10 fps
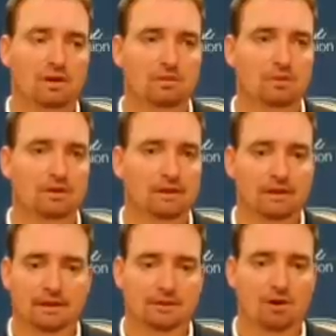in, but
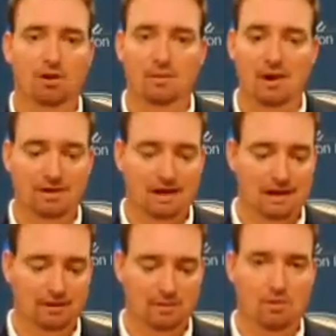it's all about
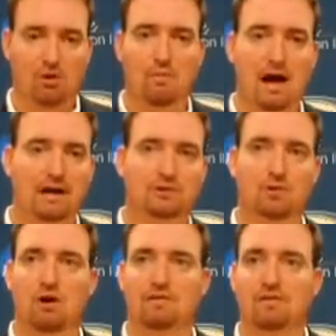getting the ball back to
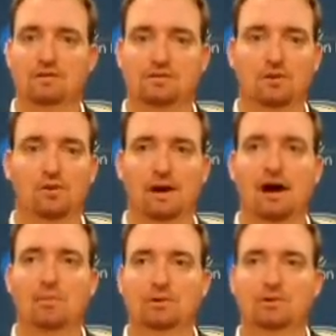your offense to create
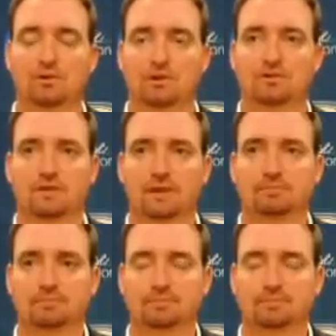opportunities for them.